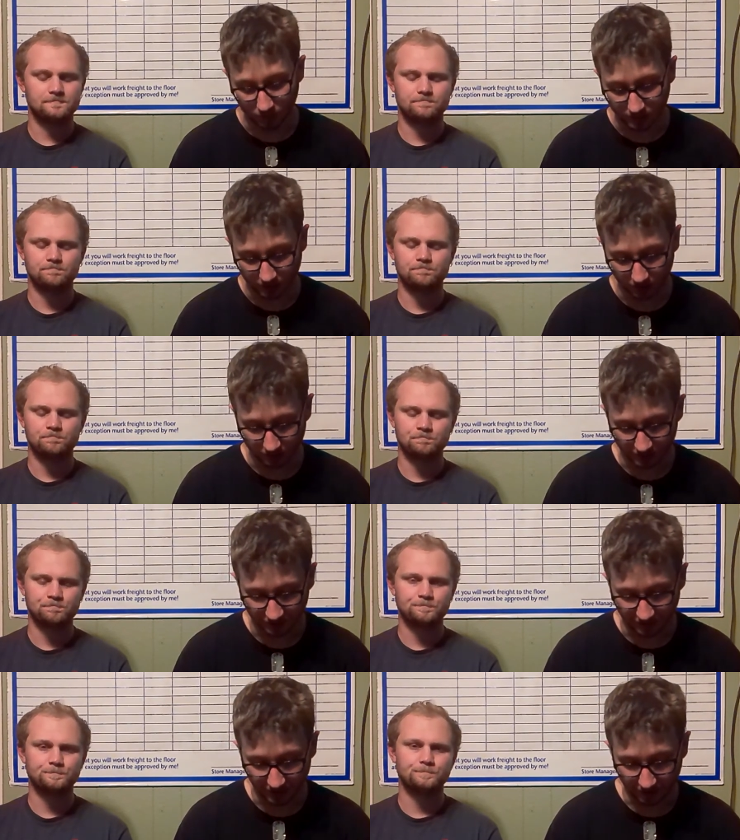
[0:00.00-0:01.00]
Speaker 1: to close this
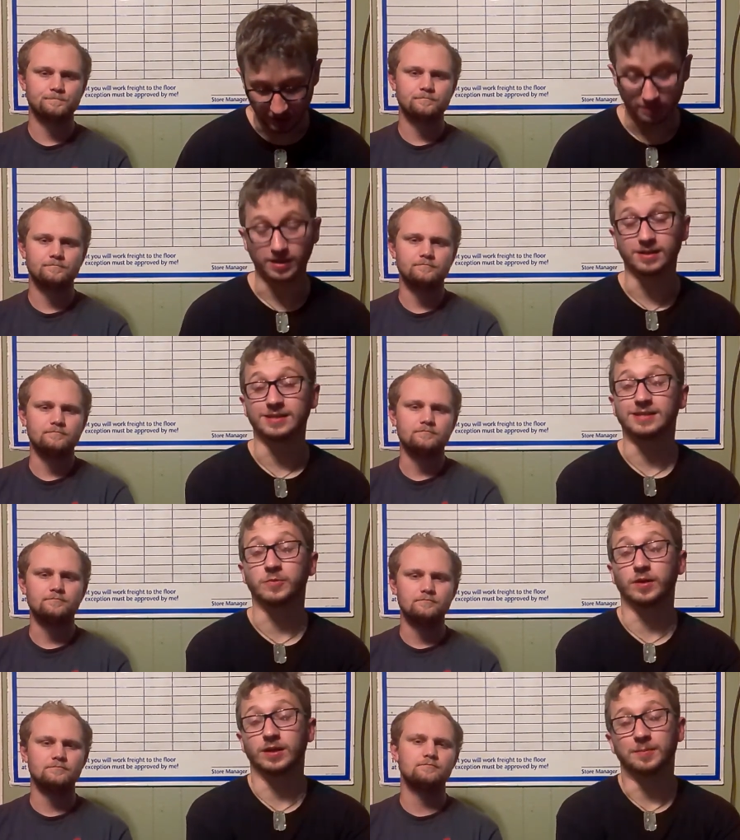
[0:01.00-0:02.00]
video out because it is one
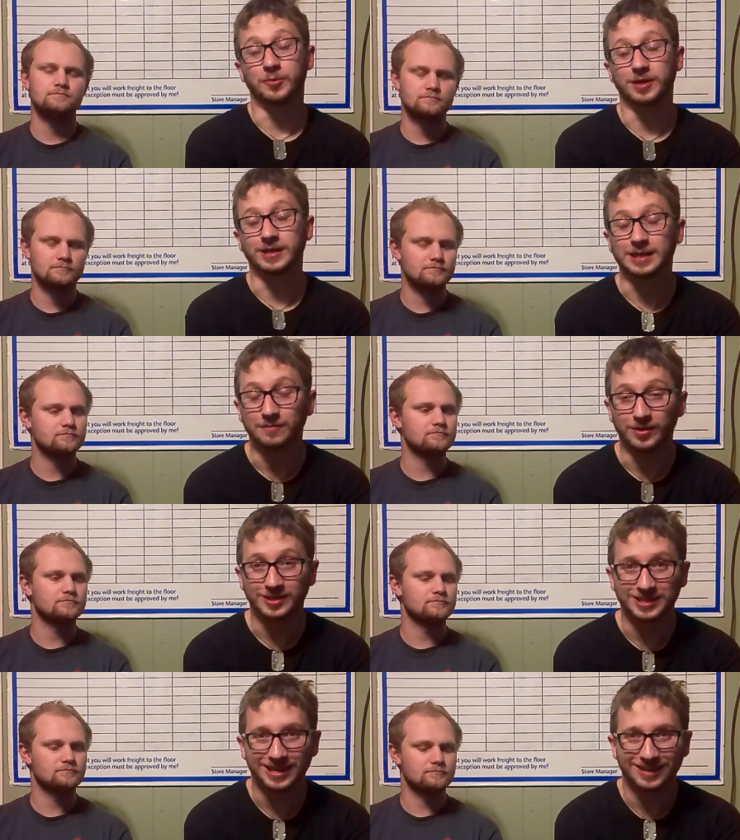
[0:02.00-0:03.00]
in the morning and I'm very
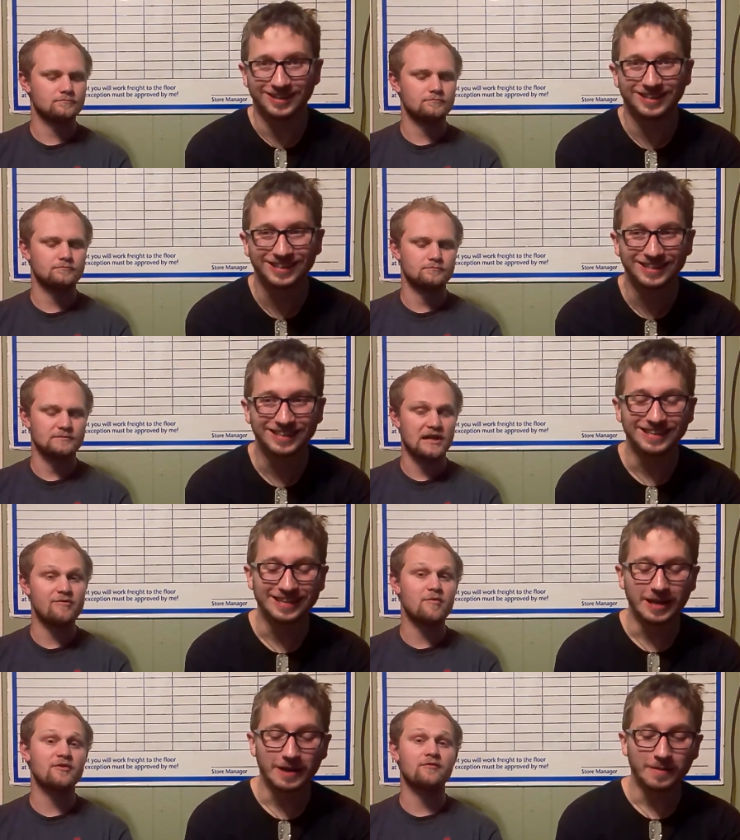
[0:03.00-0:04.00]
tired.
Speaker 2: And we
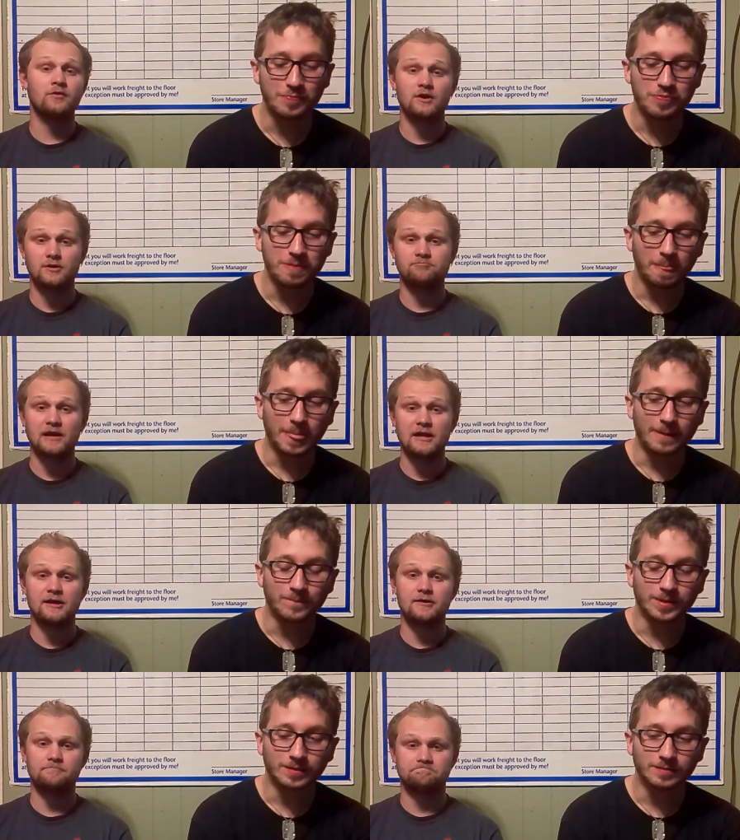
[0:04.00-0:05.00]
both have work, eight A
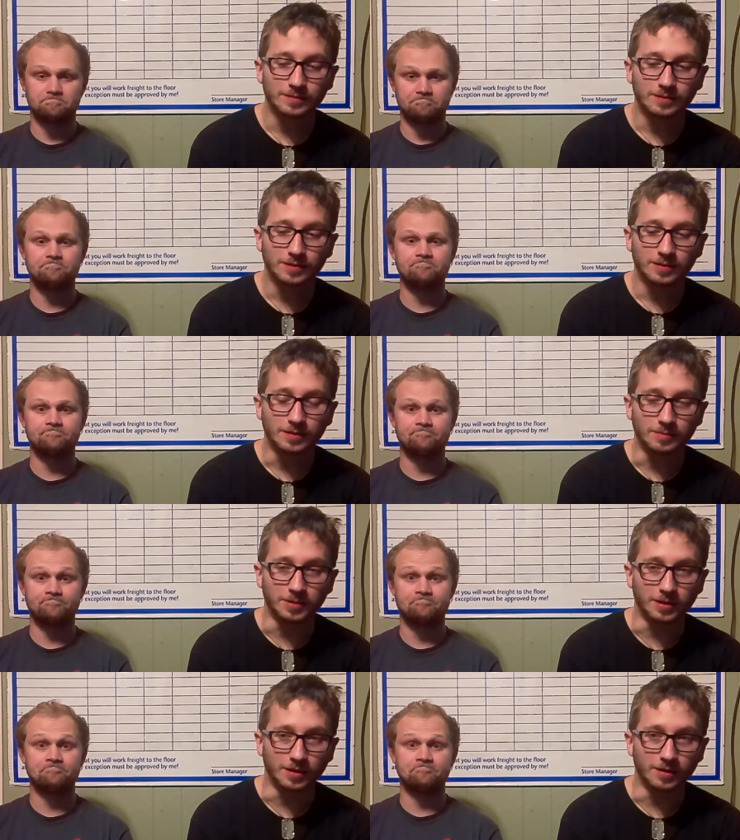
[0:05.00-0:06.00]
M
Speaker 1: But
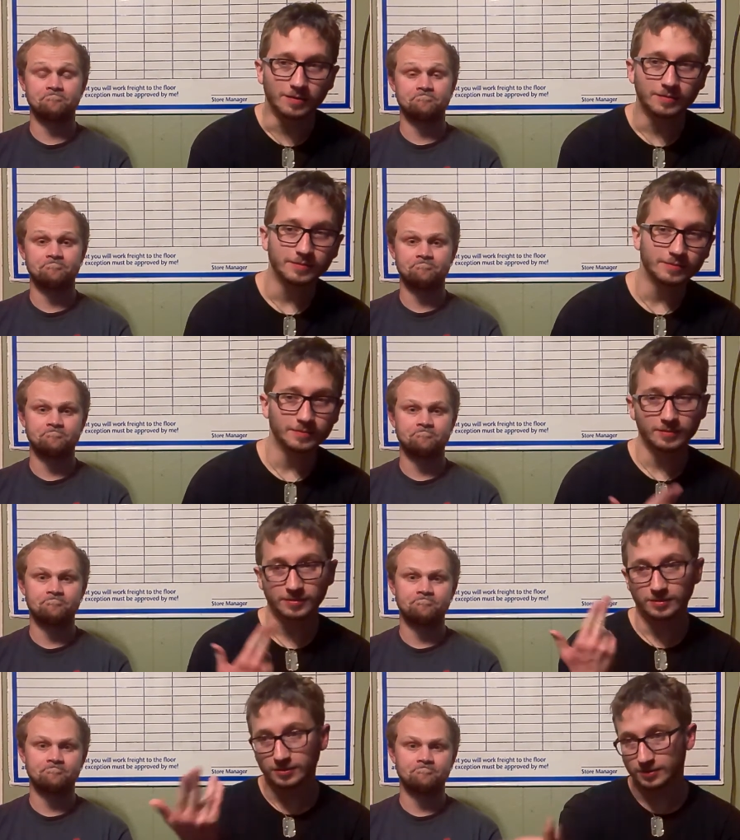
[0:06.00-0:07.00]
uh,
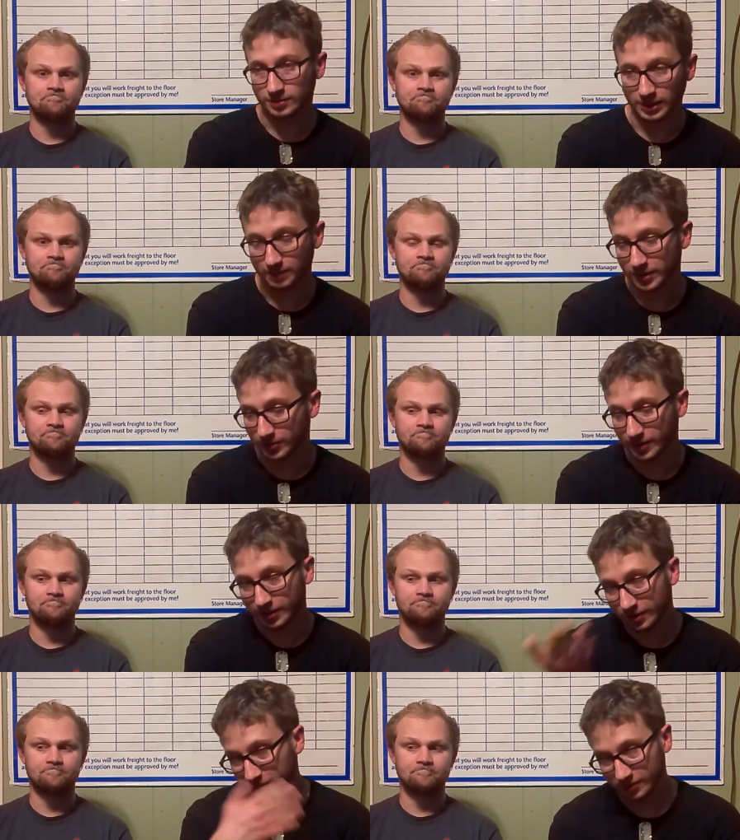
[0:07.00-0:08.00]
Sleepy Krieger
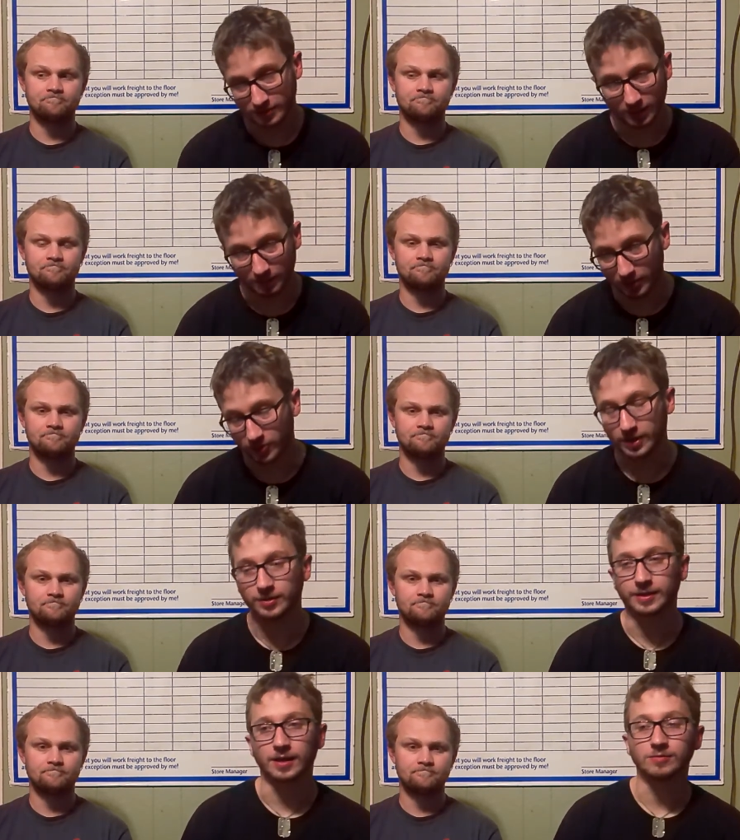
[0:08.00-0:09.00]
sleeping away on the
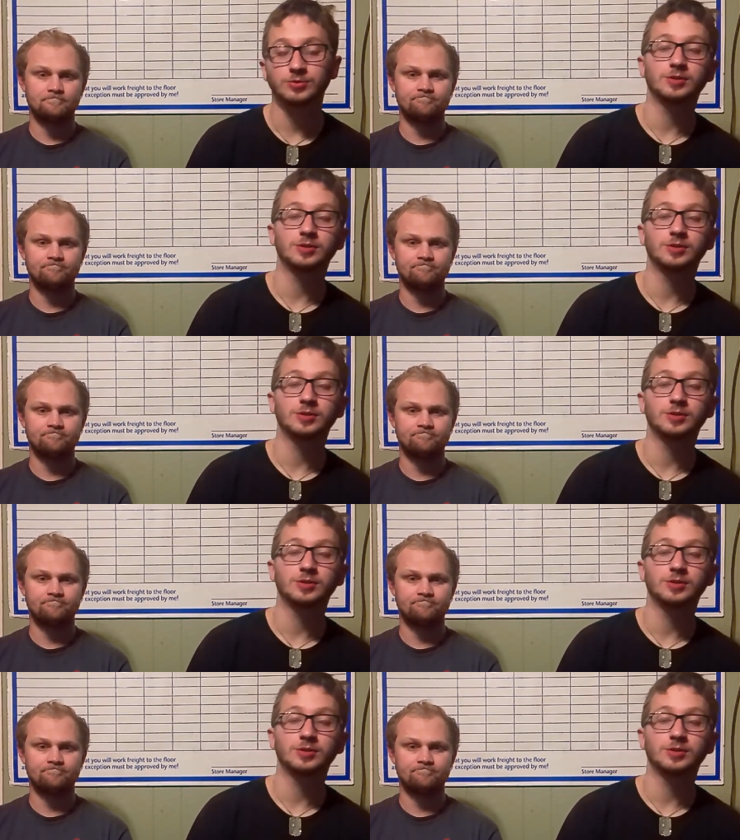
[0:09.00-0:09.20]
couch.